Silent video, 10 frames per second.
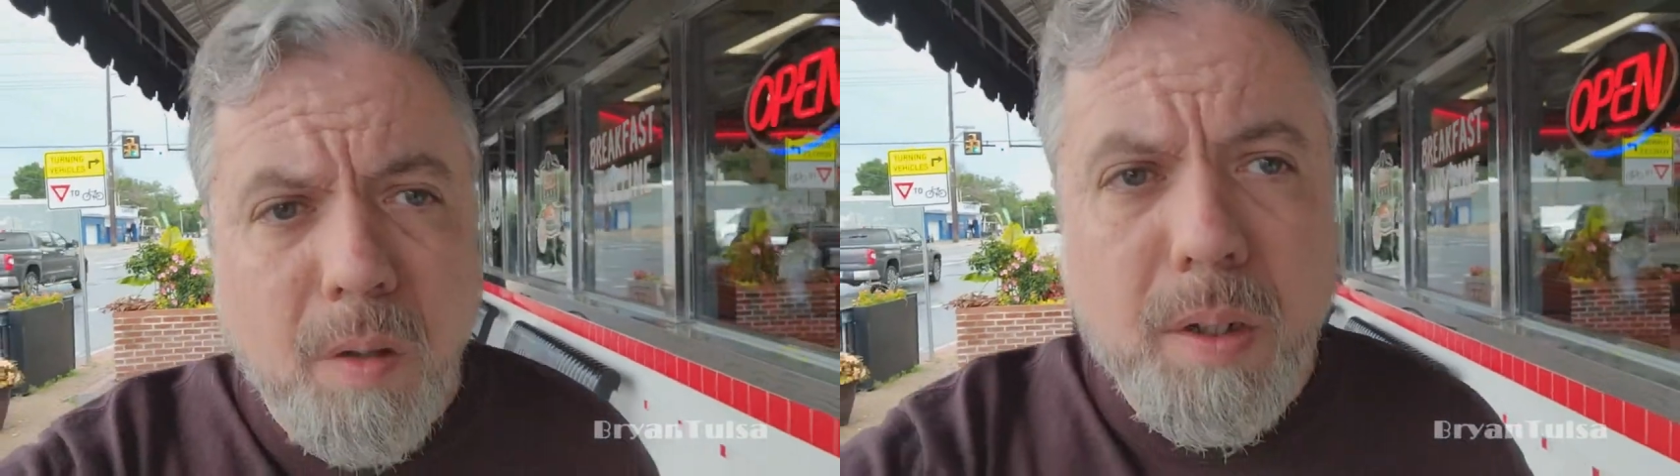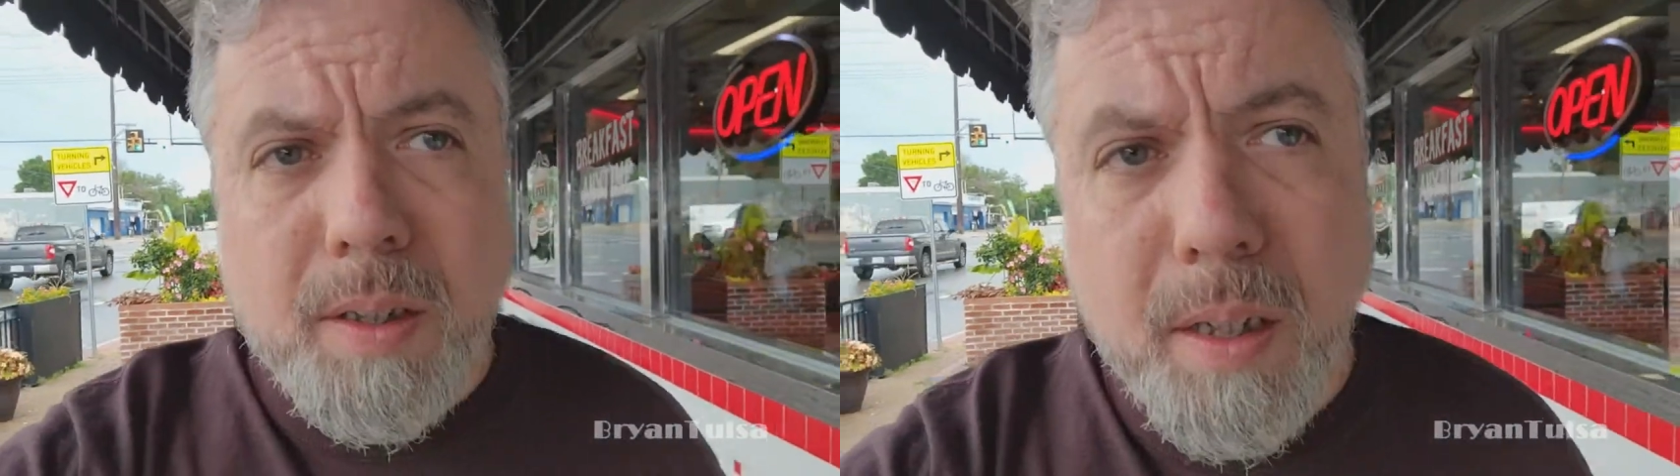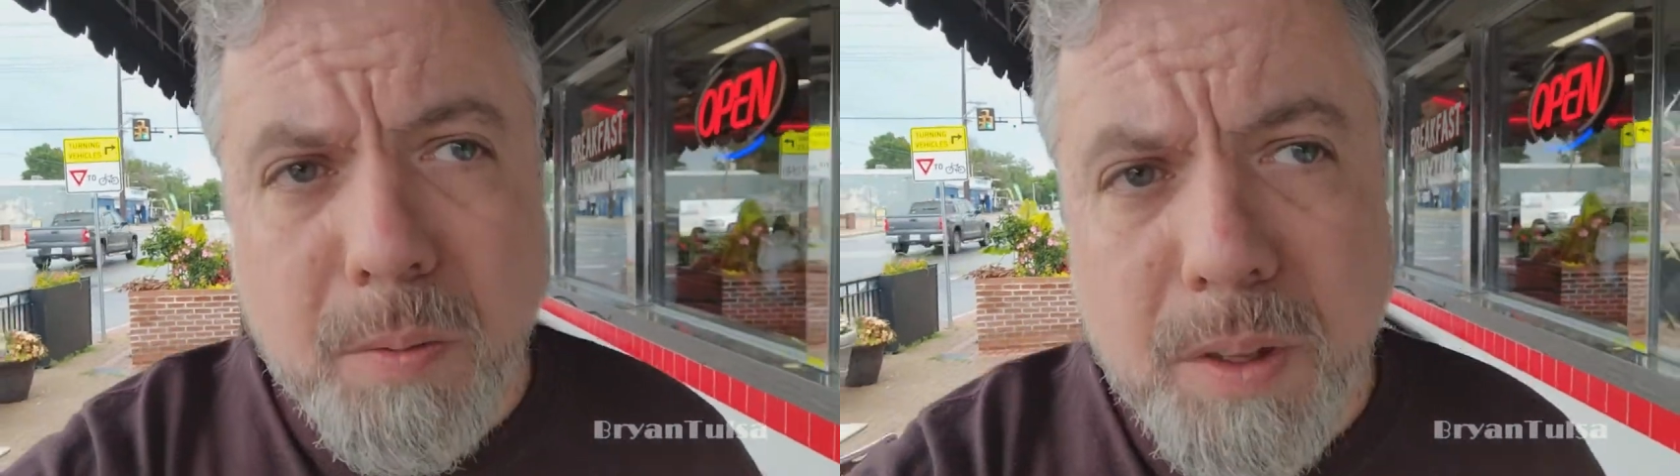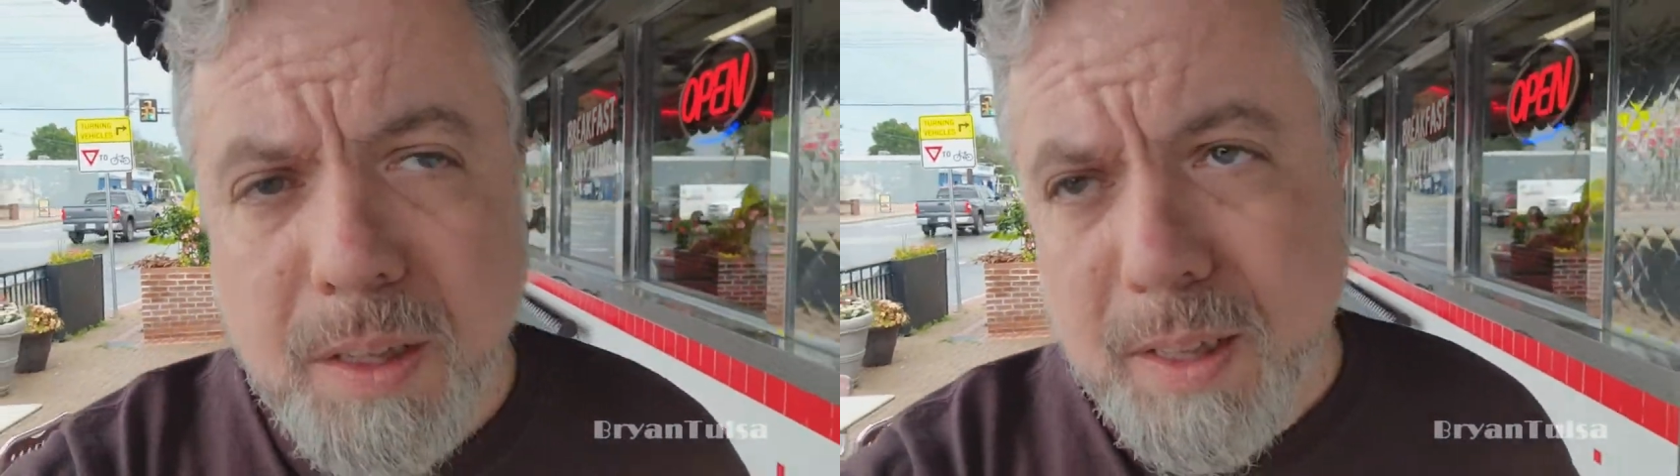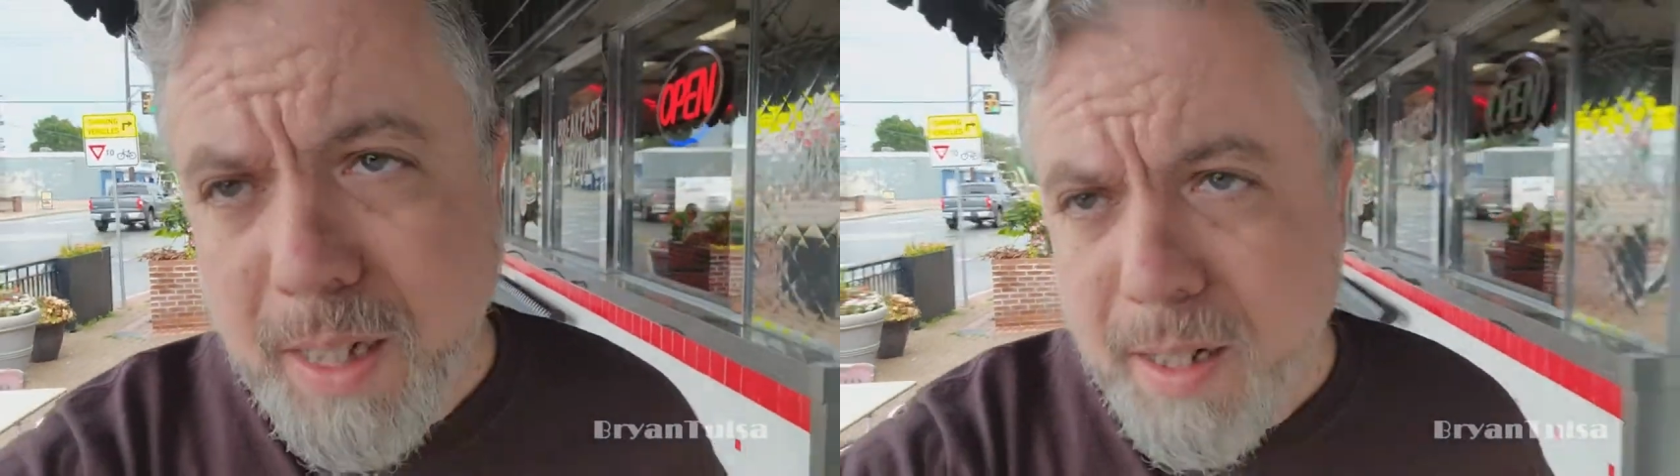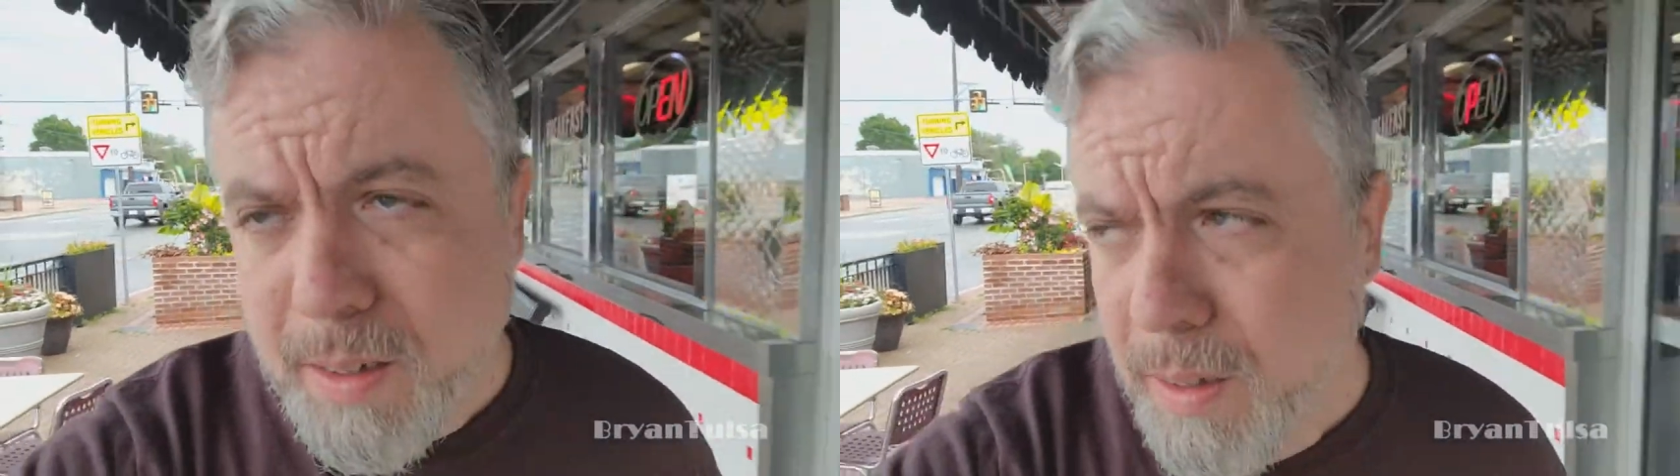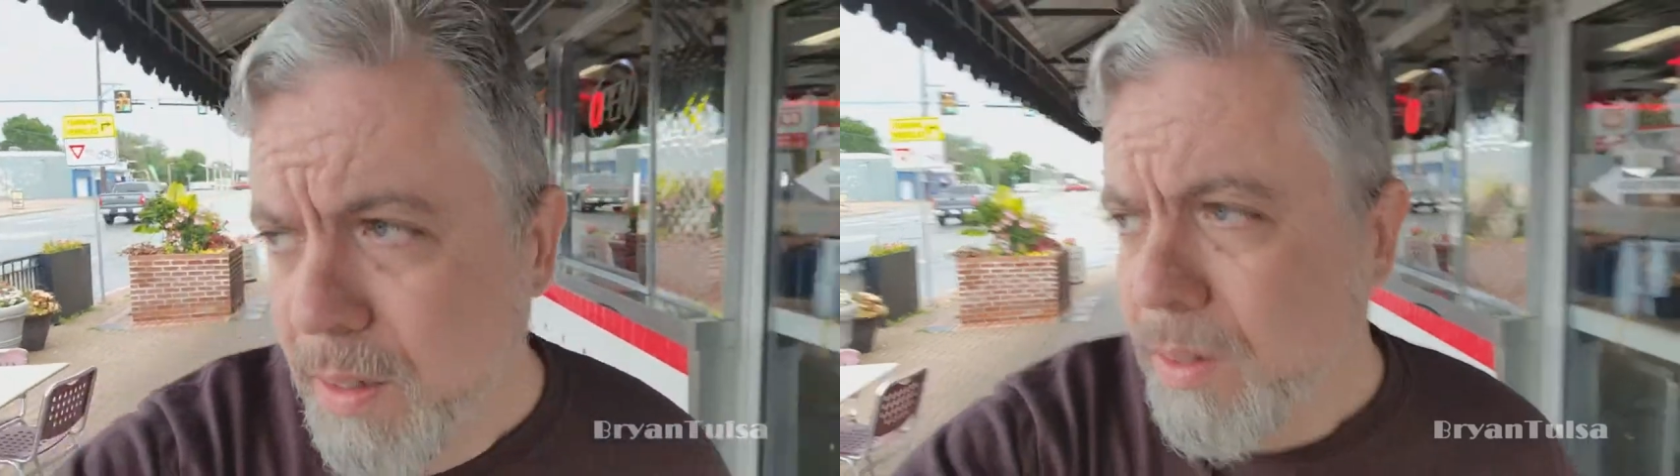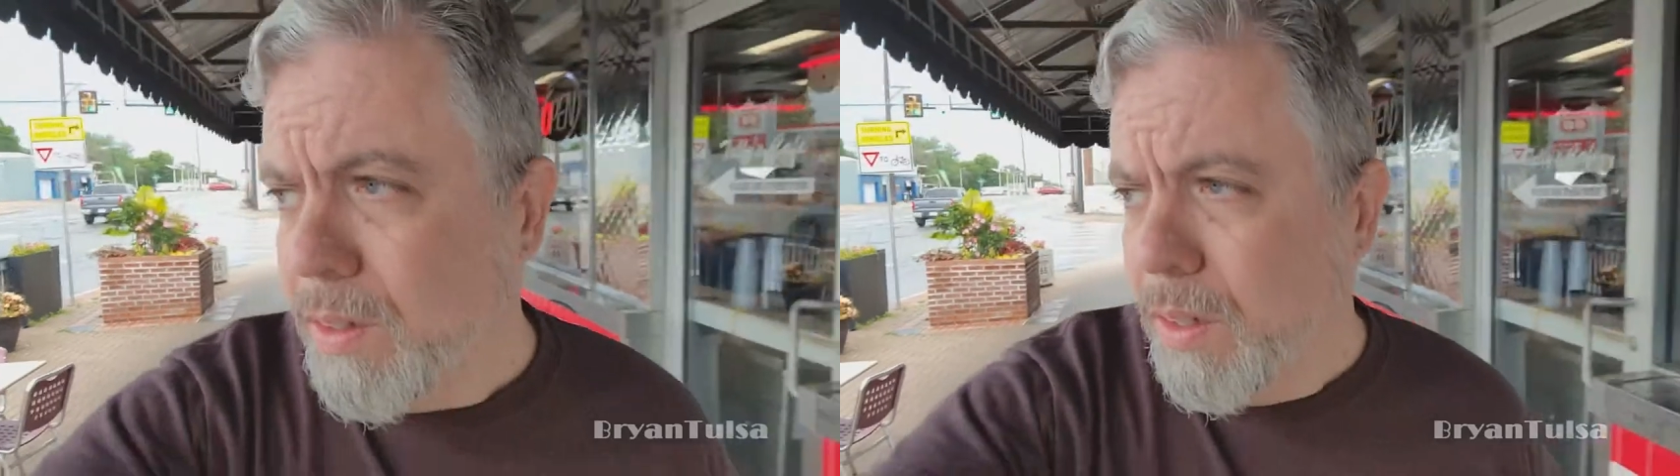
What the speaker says: Well, that was Tally's.